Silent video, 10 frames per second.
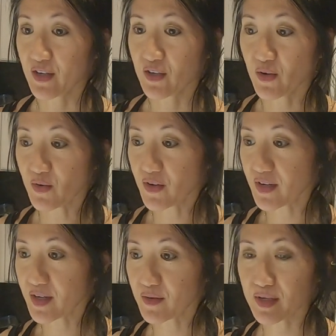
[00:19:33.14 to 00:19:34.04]
yogurt
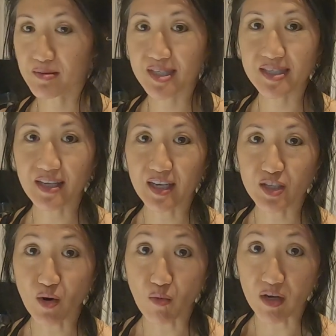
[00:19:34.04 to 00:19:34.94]
and cream cheese that I
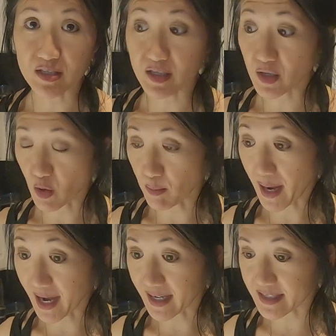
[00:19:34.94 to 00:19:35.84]
don't want to go
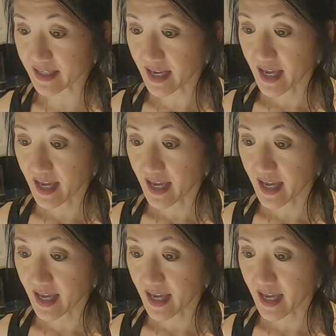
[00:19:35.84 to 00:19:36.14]
bad.